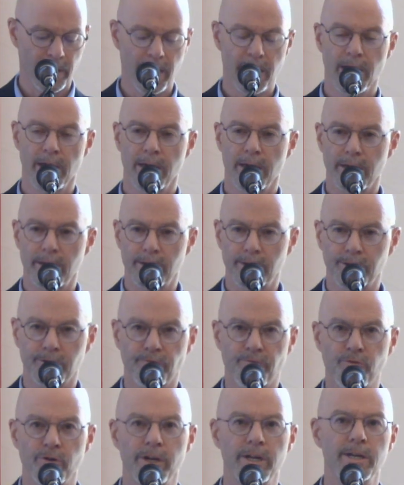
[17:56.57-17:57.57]
He has
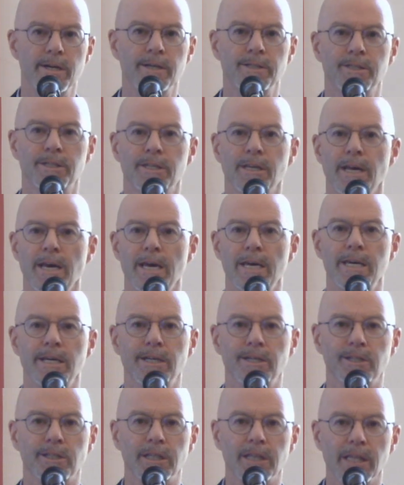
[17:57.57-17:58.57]
freed us, he
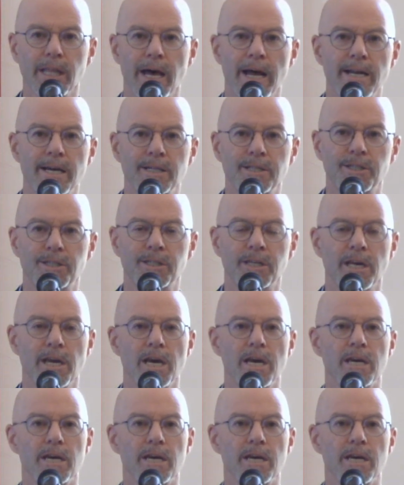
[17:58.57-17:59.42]
has led us,